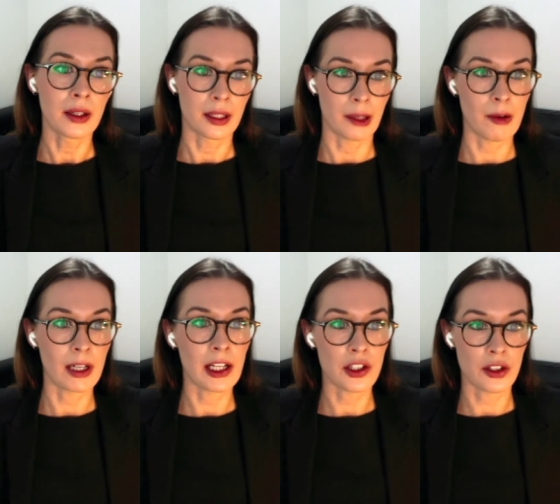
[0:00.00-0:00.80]
Now, in
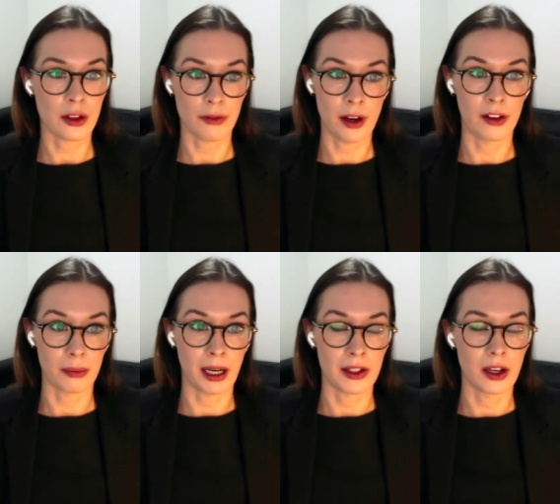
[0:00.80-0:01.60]
relation to the first
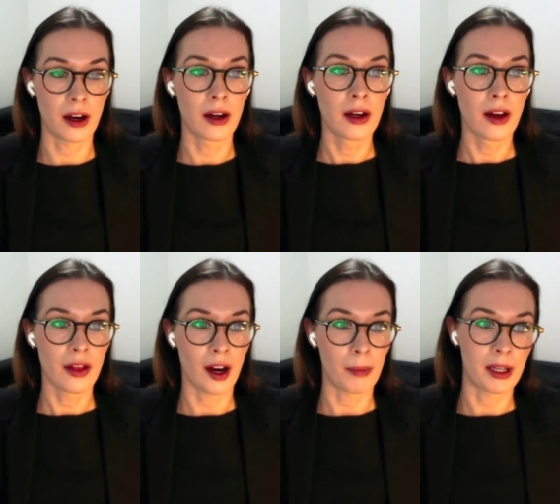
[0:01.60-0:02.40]
matter,
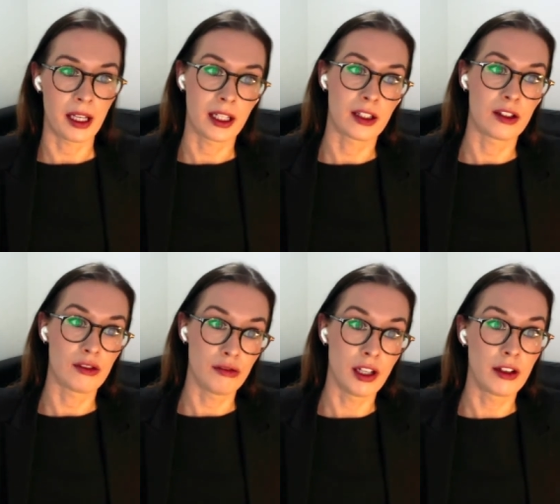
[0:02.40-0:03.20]
that being
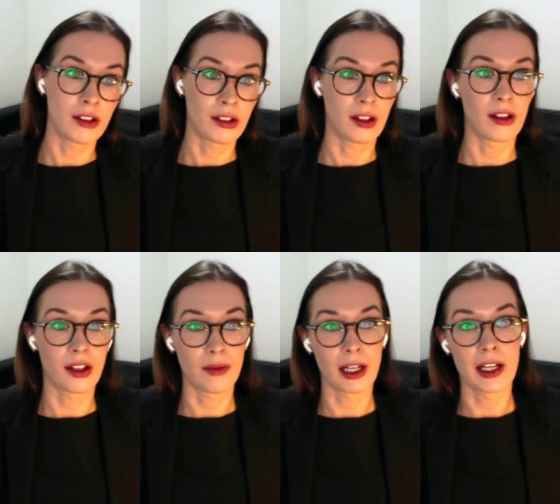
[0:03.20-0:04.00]
notices
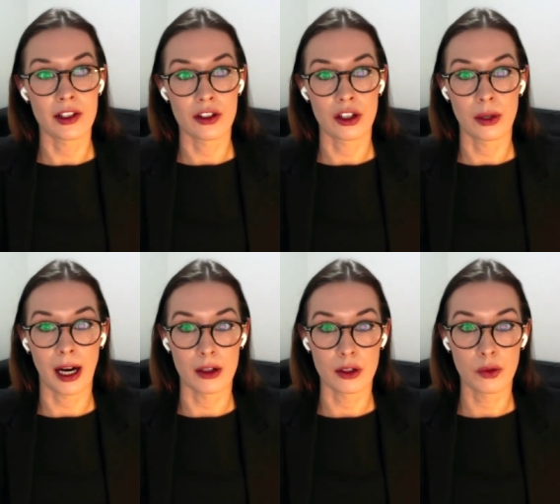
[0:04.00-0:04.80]
in relation to
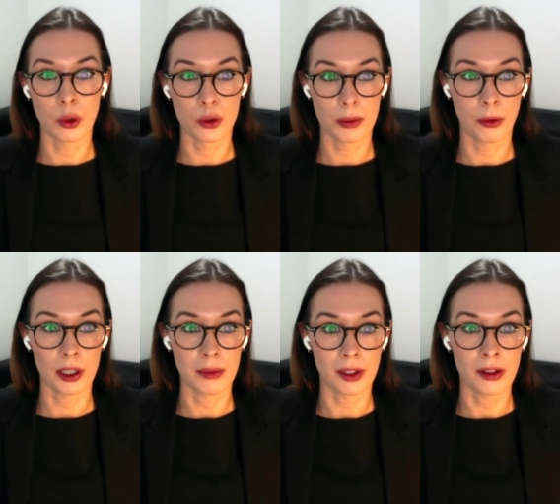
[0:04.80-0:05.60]
out-of-court
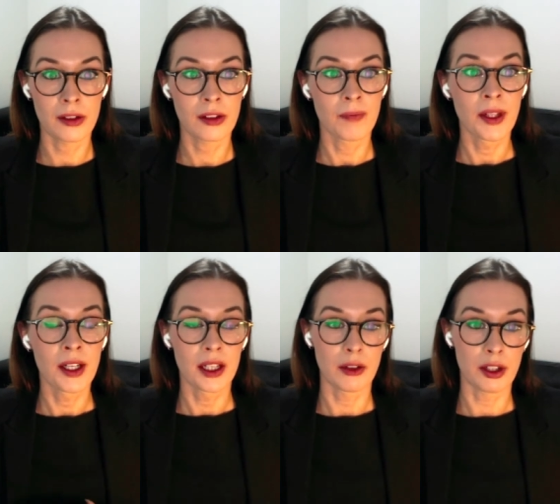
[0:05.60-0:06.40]
appointments,
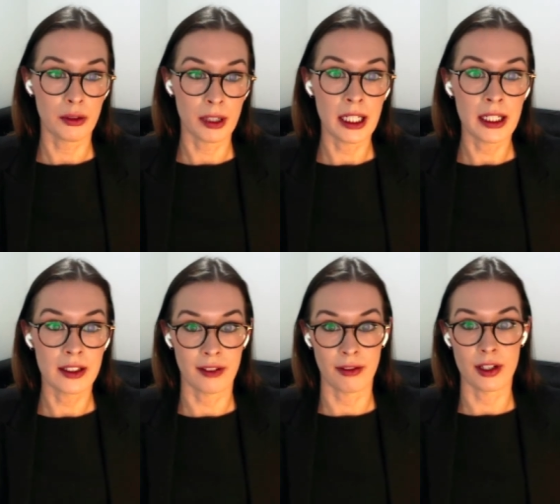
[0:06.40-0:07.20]
there are three
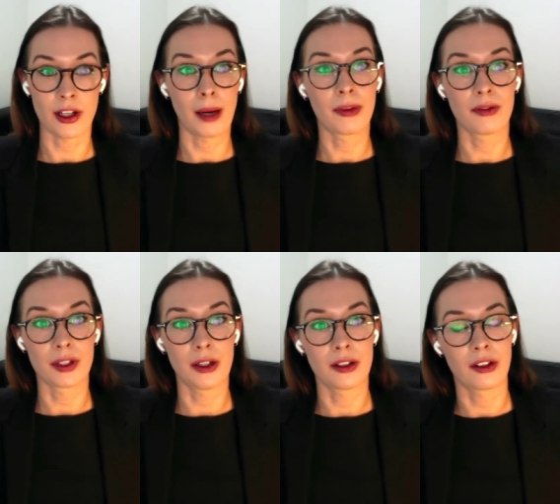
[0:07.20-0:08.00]
different types of
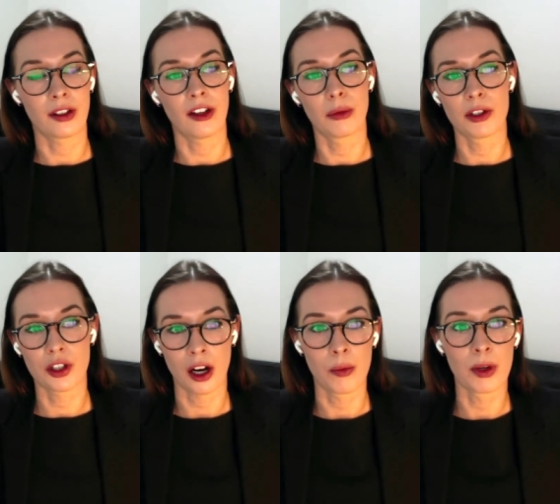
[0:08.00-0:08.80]
notices which
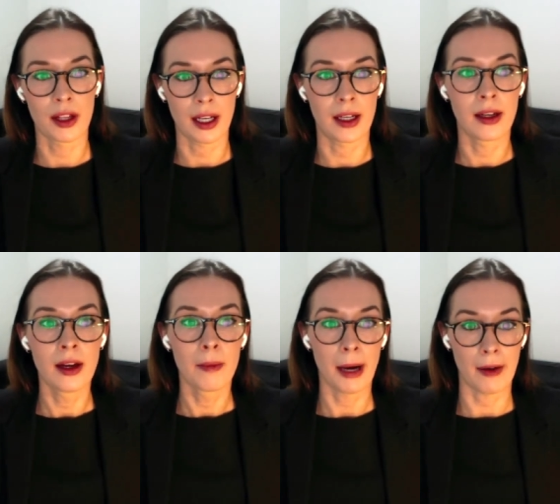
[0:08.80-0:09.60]
come within
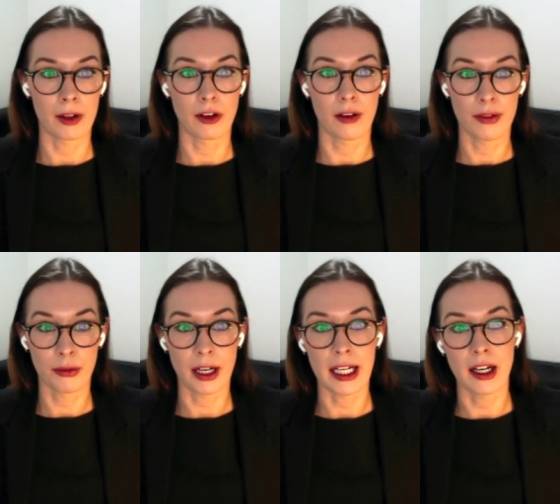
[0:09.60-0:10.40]
paragraph
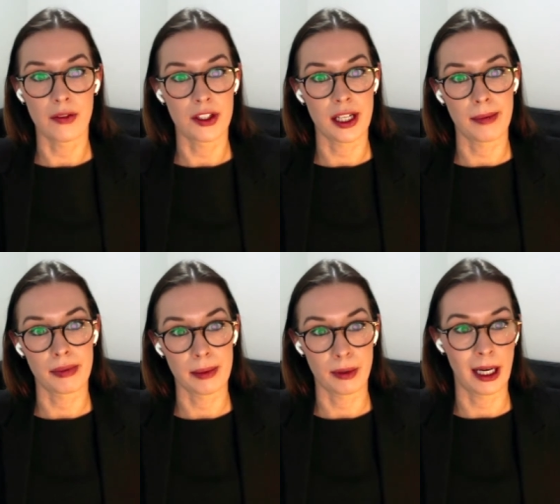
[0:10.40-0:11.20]
3 of the
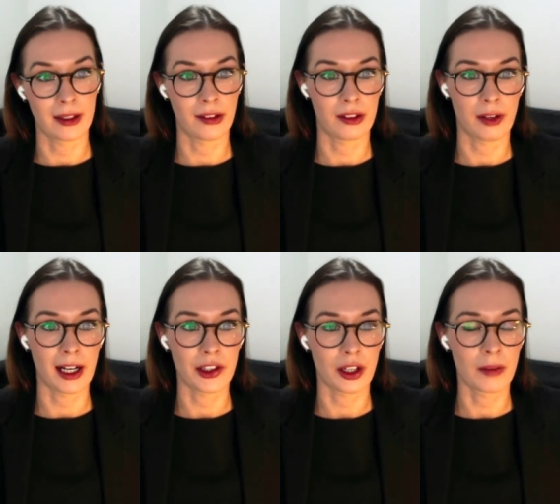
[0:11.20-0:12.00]
temporary practice
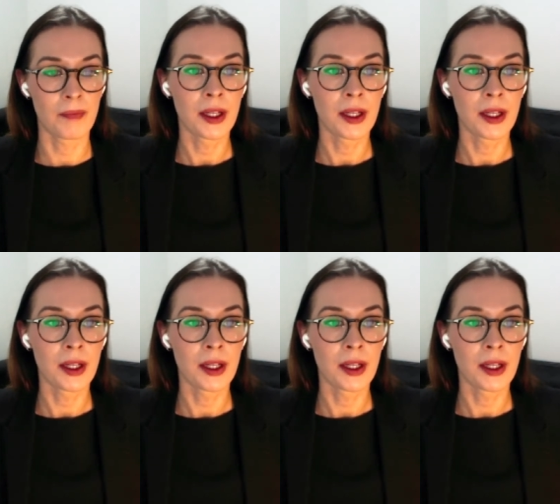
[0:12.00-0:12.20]
direction.